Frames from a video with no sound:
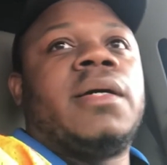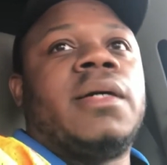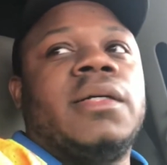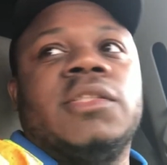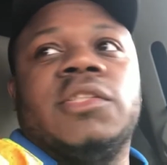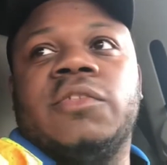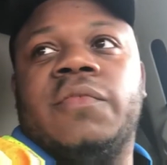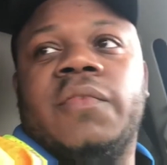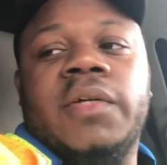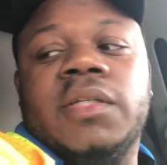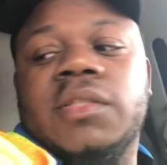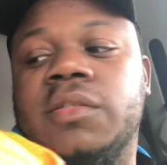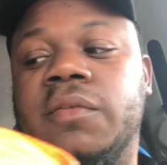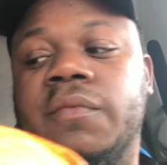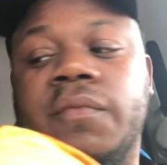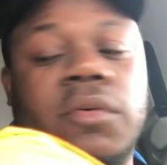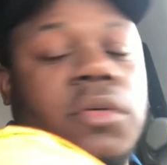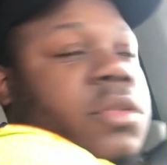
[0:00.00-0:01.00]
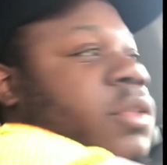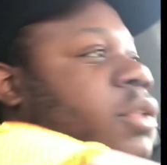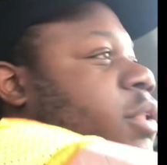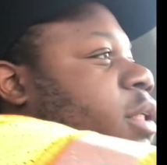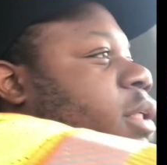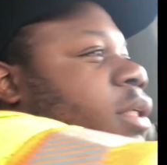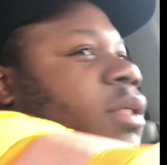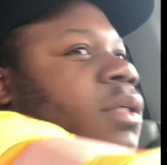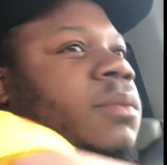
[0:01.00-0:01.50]
I just finished the first
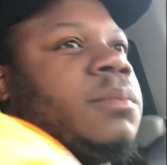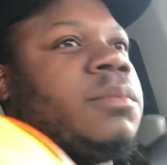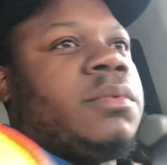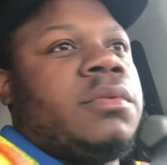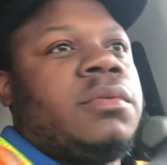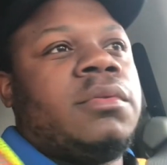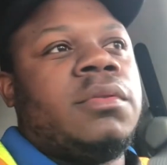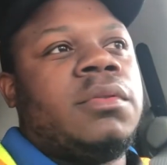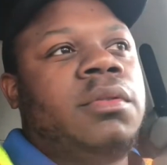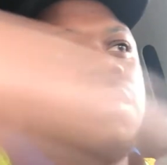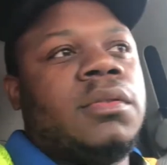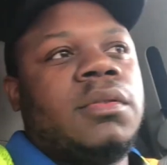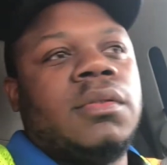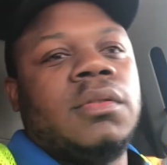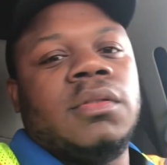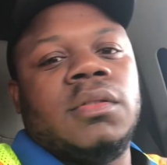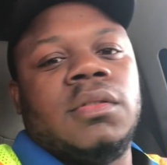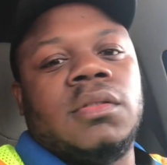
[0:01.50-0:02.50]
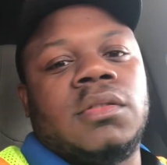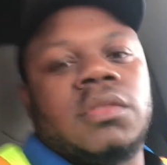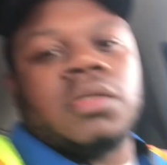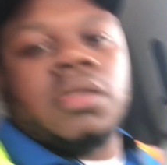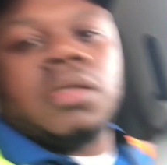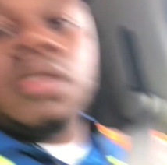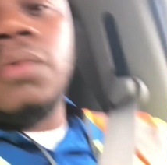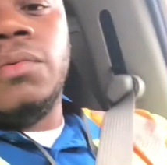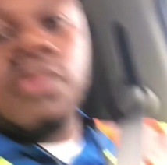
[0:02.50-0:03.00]
job.
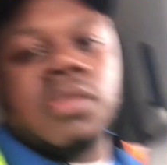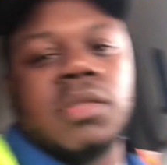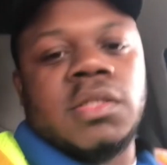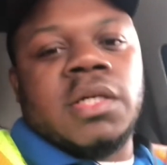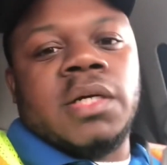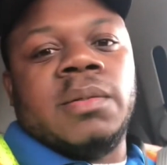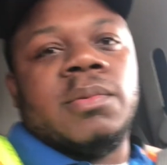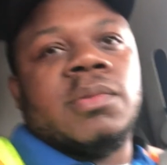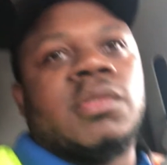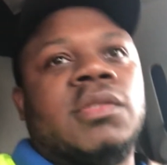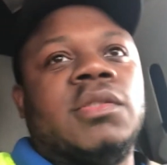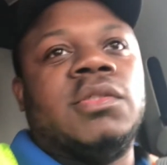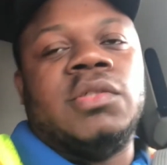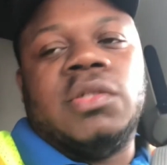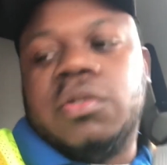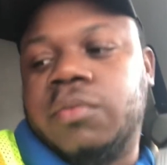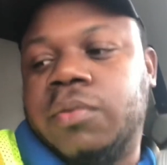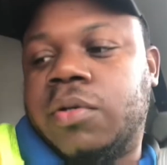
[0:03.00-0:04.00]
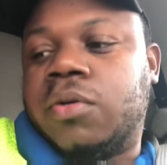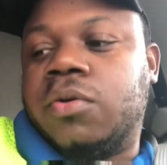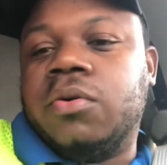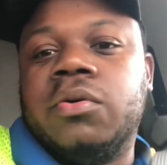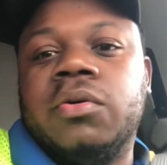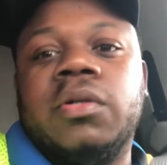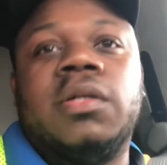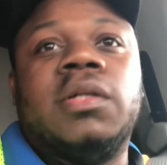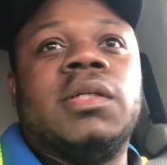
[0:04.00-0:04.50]
Sorry I wasn't able to, you know,
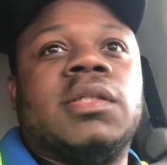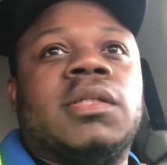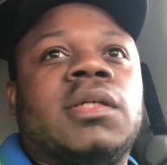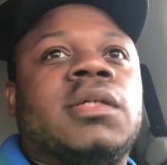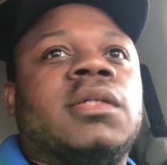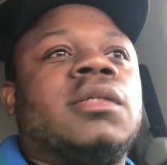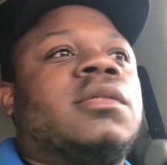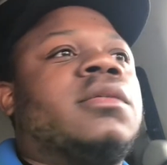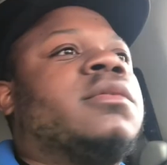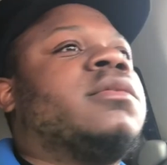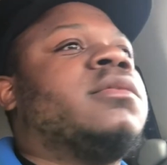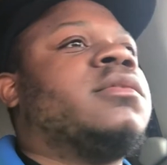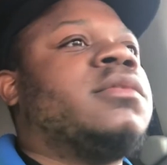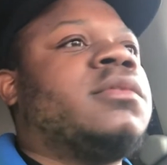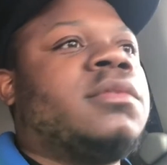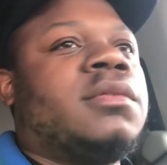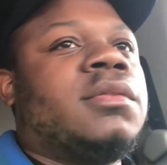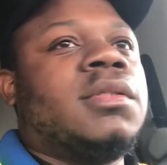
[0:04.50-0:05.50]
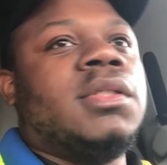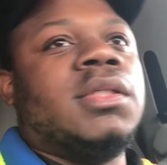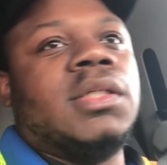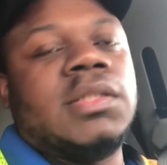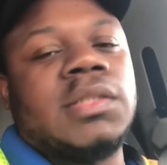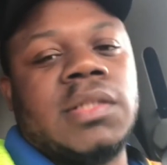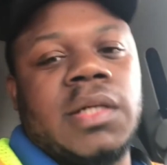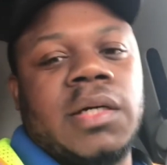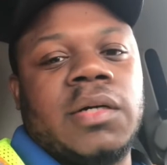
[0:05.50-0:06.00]
record anything
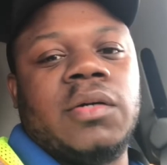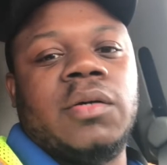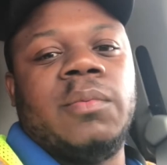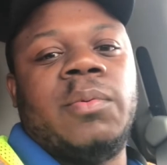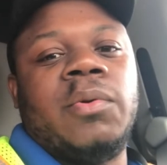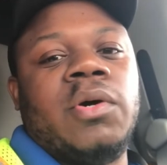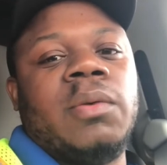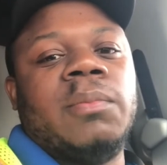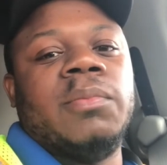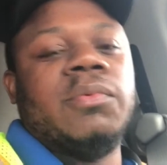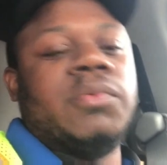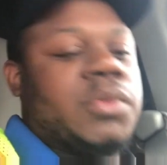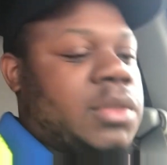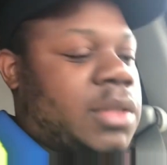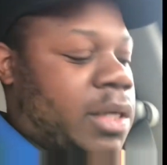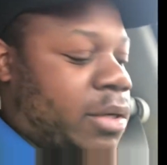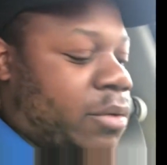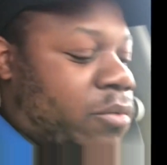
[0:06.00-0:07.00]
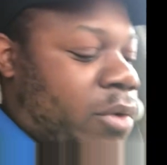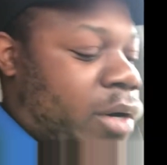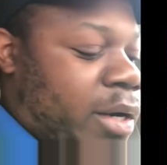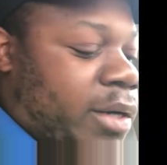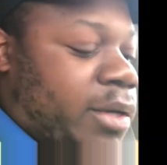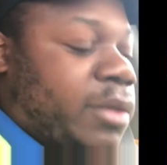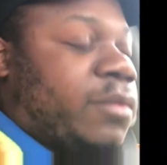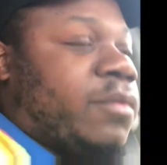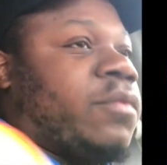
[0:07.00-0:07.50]
it's like her apartment was like right
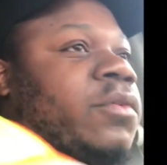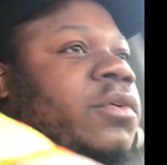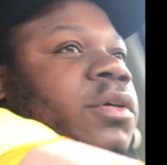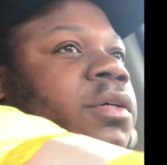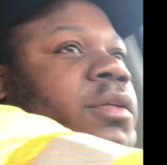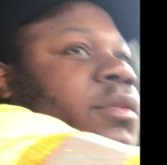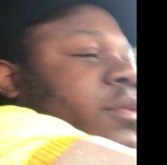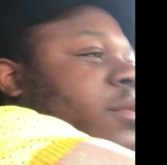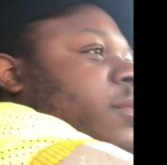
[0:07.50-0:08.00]
in the front.